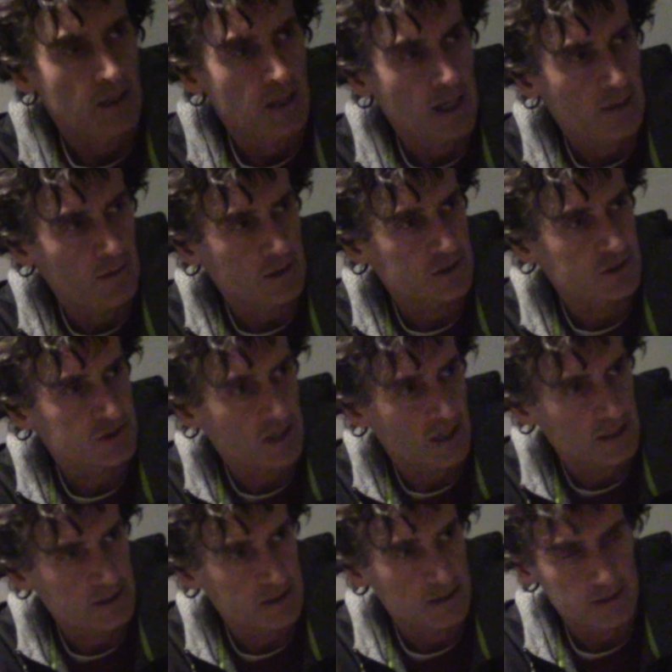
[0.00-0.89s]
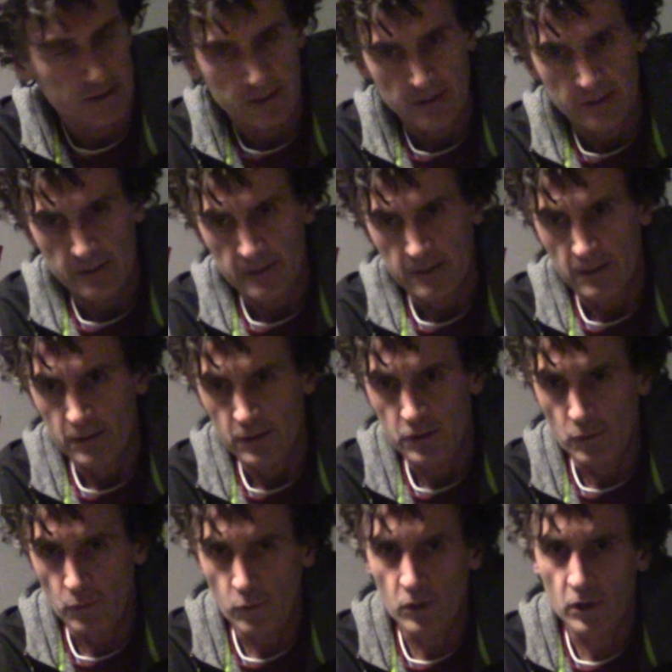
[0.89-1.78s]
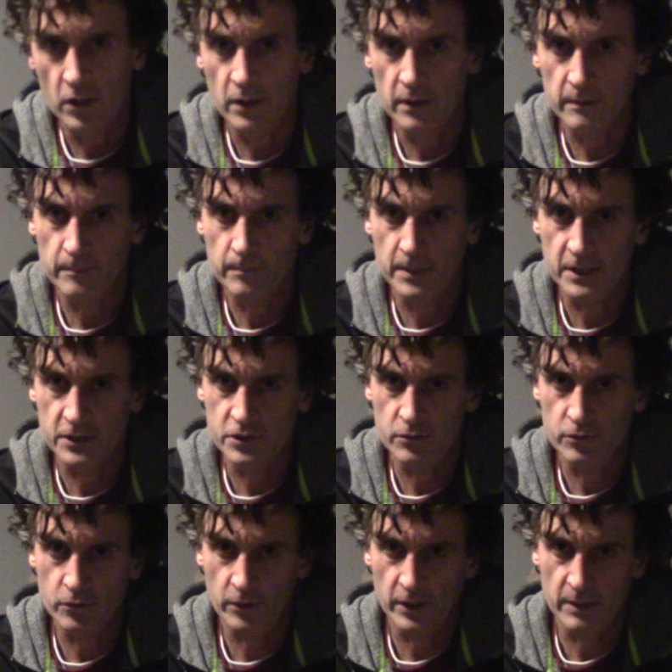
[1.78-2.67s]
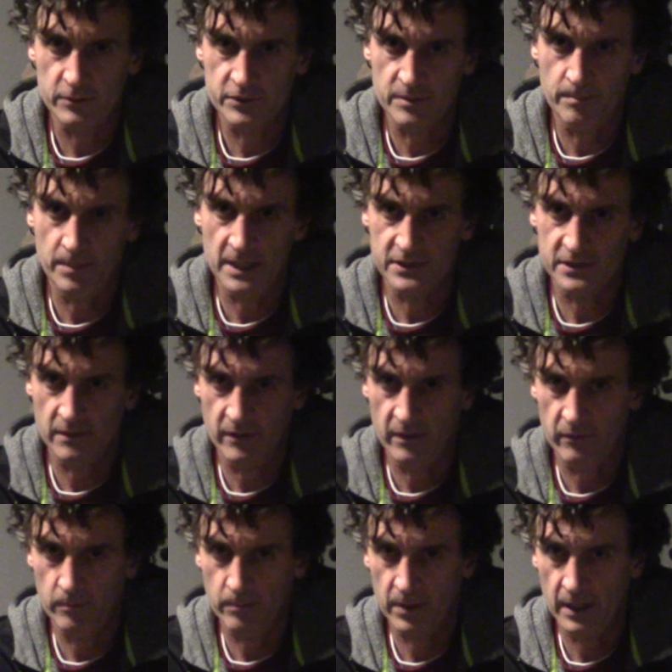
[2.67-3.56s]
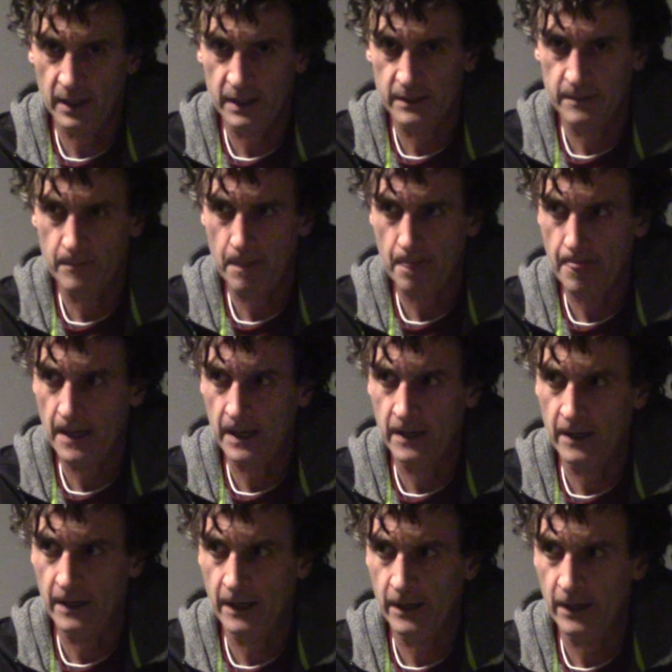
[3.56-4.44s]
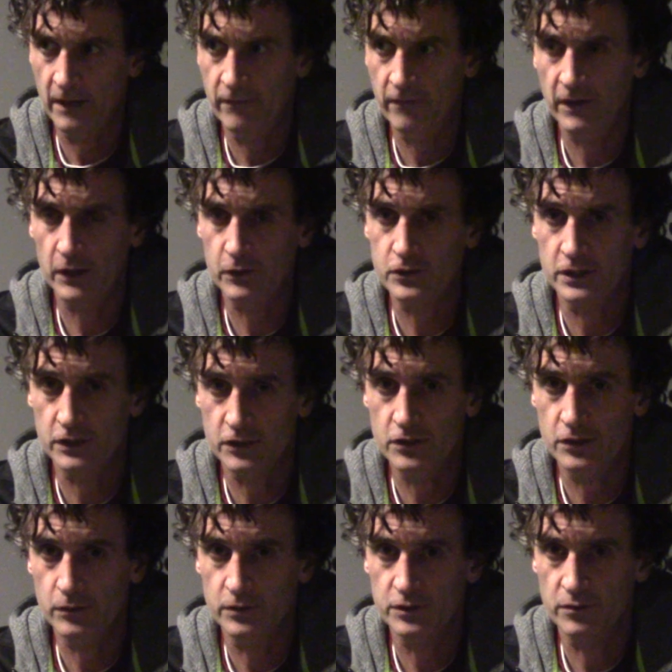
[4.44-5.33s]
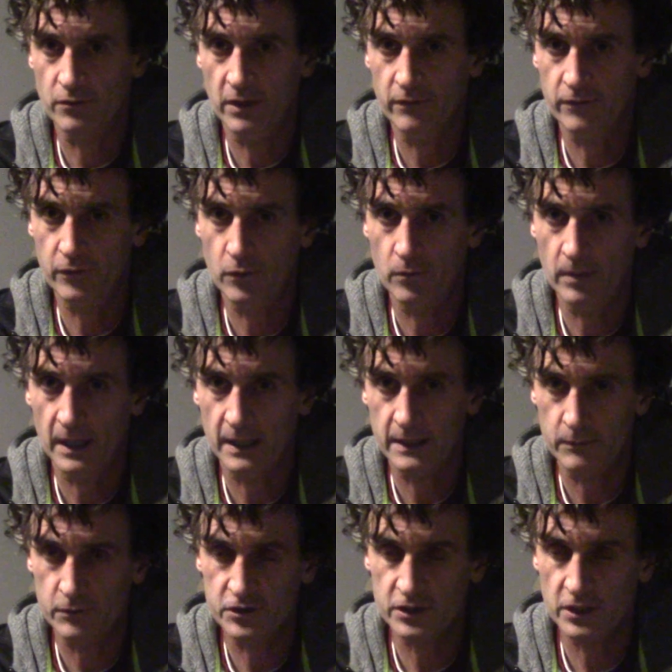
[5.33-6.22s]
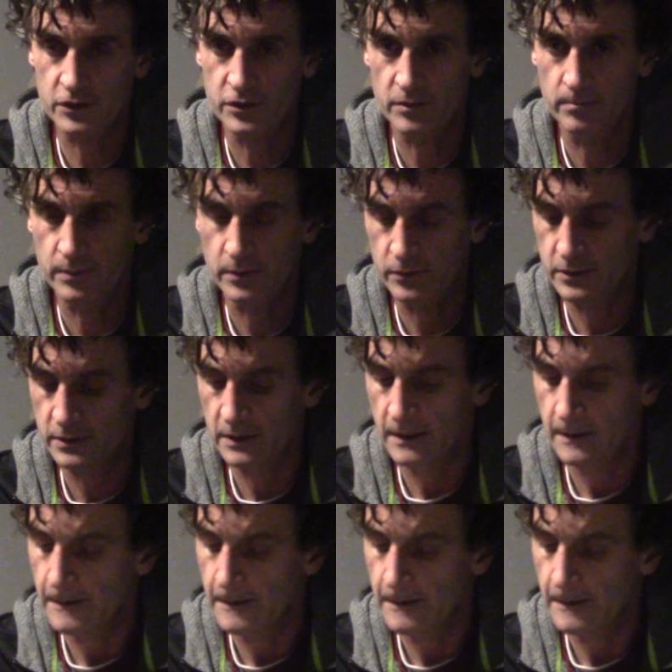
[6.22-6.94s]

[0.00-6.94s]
excited you were because you thought that was the best I've ever played. And I felt it too as a right fullback. It was such a boost.